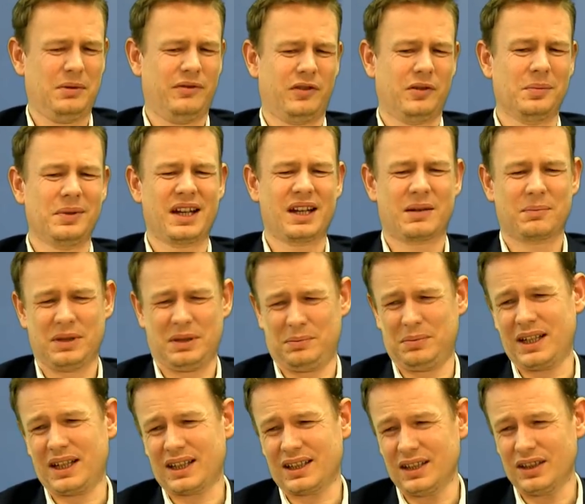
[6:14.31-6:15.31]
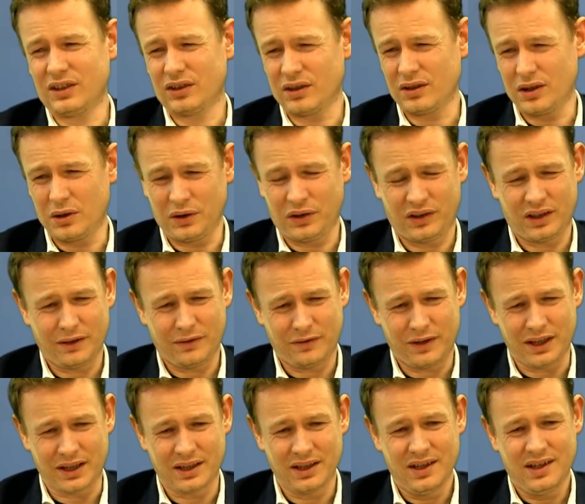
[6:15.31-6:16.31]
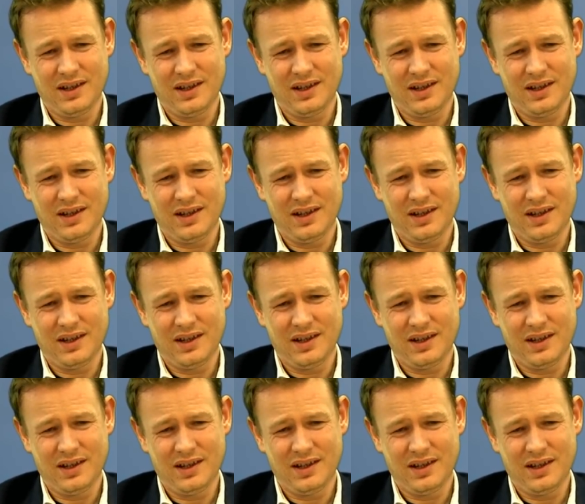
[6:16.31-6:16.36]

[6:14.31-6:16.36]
for black, but black needs to know stuff there.